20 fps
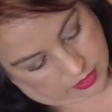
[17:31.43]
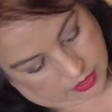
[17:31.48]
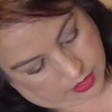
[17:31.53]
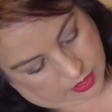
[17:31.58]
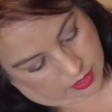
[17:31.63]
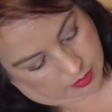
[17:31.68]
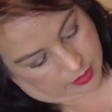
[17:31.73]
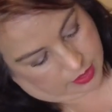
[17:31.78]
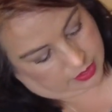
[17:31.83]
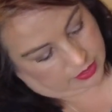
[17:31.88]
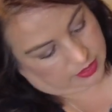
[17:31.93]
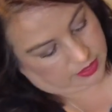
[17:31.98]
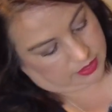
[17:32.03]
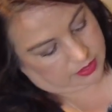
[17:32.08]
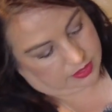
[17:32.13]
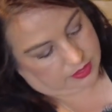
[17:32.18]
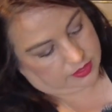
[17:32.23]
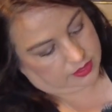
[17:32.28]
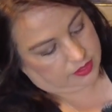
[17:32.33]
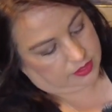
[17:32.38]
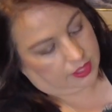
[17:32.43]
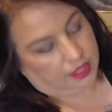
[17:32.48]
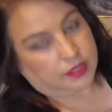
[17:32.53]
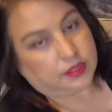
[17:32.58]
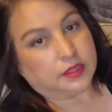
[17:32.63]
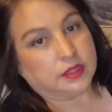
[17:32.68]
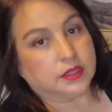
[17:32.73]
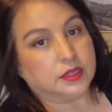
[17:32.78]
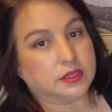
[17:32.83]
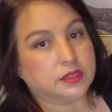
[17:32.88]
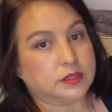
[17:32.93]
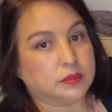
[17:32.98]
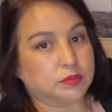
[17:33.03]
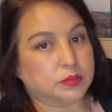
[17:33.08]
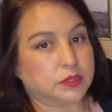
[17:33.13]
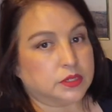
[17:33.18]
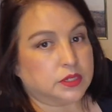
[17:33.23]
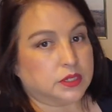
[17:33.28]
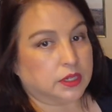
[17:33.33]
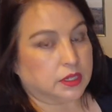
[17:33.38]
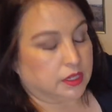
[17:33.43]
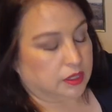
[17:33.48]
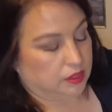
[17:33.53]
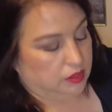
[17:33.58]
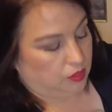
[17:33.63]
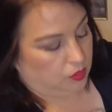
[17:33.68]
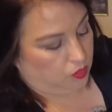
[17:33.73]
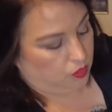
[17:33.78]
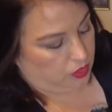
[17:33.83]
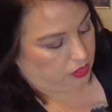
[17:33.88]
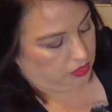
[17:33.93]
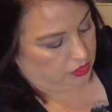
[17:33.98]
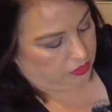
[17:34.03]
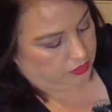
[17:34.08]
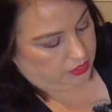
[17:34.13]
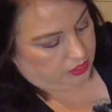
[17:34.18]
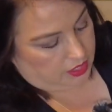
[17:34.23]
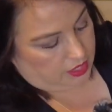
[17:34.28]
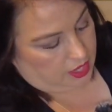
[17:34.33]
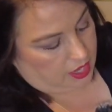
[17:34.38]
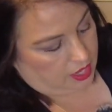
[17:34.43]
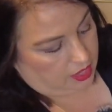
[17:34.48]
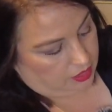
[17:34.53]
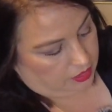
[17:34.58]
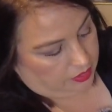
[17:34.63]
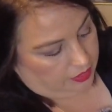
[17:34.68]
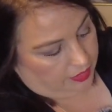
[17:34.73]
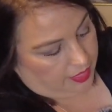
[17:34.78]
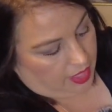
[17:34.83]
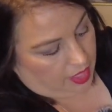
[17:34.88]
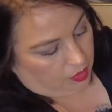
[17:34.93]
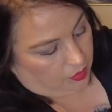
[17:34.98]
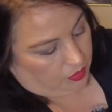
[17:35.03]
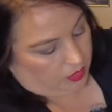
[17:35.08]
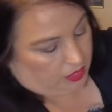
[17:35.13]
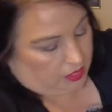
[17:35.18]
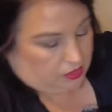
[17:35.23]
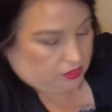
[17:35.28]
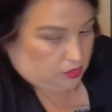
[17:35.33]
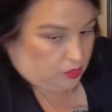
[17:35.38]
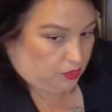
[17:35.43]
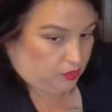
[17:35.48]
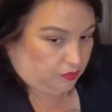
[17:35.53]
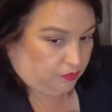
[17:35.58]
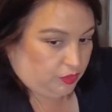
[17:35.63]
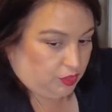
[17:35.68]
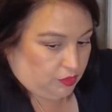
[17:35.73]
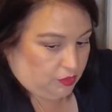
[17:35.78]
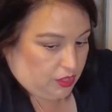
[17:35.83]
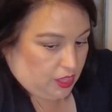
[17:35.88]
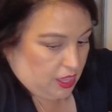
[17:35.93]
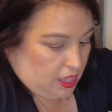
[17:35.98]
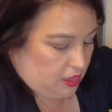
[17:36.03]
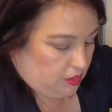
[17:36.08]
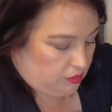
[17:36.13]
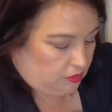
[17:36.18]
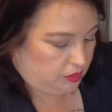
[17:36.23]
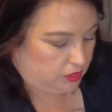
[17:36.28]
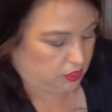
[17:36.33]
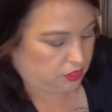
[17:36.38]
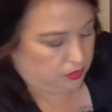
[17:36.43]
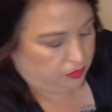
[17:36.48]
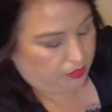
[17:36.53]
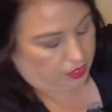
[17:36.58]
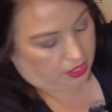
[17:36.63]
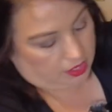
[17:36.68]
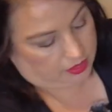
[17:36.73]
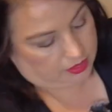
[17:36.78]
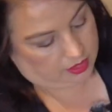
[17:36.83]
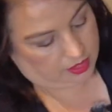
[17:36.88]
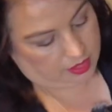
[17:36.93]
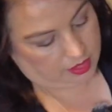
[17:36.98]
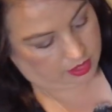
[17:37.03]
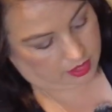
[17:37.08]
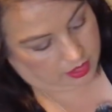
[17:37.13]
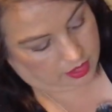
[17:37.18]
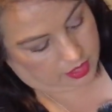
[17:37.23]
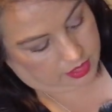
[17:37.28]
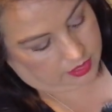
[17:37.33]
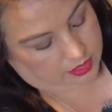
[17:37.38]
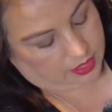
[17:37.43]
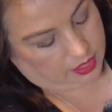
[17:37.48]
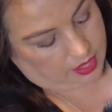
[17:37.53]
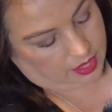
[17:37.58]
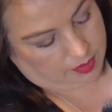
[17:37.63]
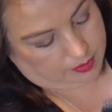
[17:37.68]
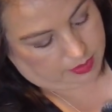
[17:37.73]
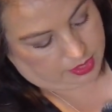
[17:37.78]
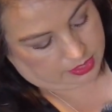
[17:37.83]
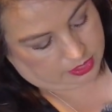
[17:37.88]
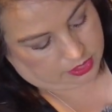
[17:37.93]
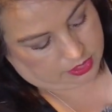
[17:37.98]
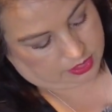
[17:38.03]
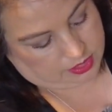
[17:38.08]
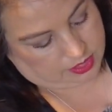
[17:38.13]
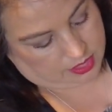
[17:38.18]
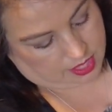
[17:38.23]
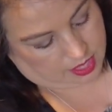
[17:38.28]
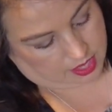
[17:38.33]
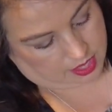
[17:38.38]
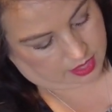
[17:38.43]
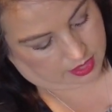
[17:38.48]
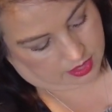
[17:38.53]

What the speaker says: thing about these is that this particular one goes at an angle that way, so if you can reach back there, I think I mentioned that.